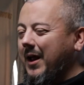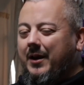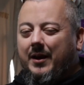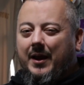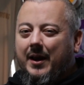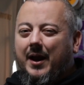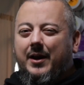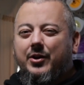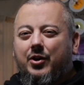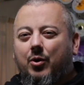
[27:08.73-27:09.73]

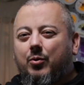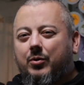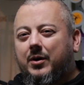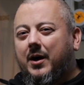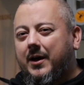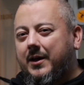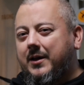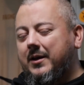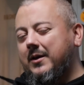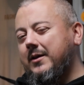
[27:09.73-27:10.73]
I don't
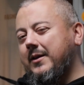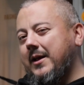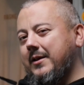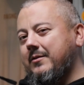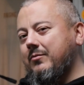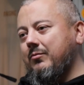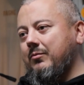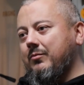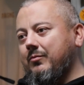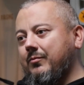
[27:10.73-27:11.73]
like that.
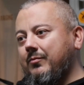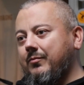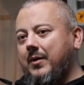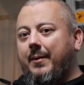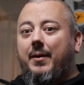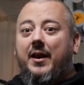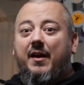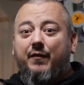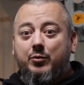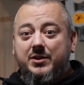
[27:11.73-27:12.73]
I'm not
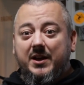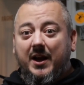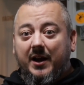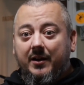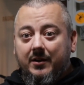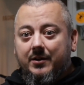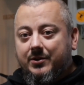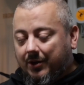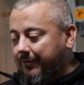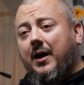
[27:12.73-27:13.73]
an FOC guy.
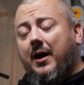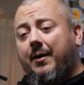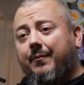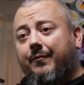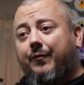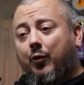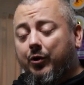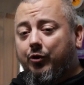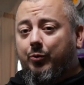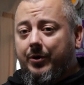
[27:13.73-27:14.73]
So
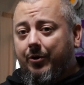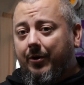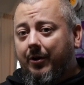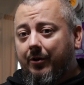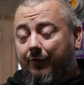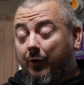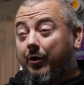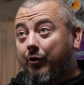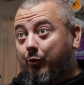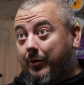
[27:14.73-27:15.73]

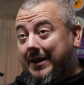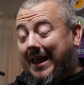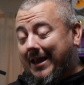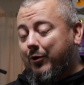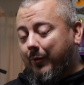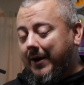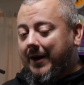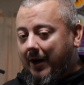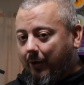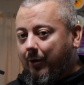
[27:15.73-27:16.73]
428 grain
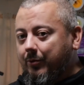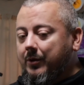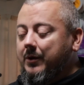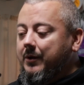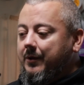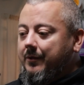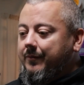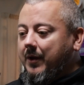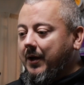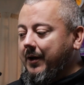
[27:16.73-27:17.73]
arrow.
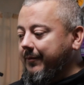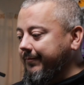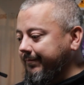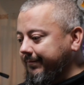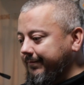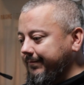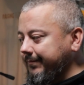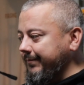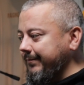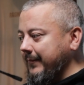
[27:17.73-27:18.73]

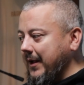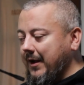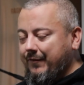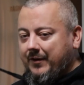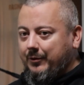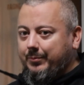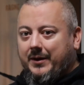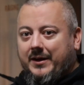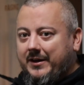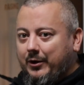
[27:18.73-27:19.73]
I've killed
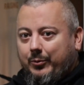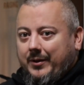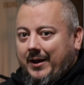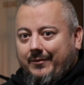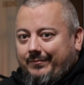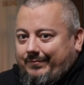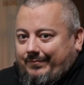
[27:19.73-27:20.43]
plenty of deer with that.